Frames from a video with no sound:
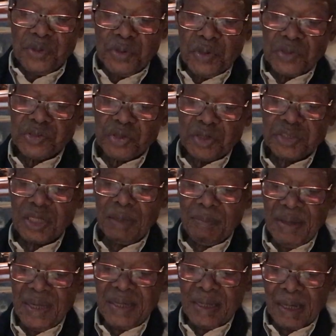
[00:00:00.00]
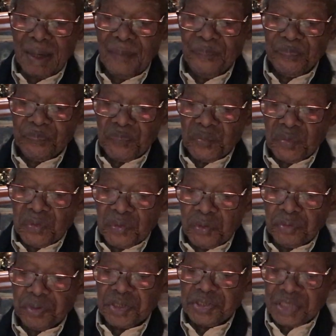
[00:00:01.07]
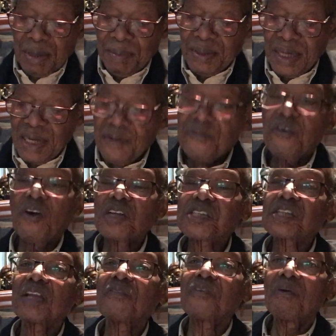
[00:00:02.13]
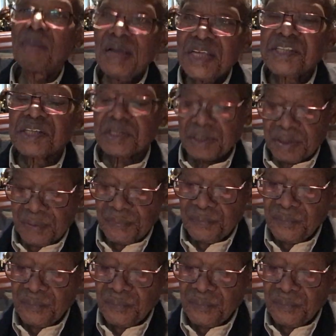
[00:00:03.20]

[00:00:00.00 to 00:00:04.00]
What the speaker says: use social media to disseminate false information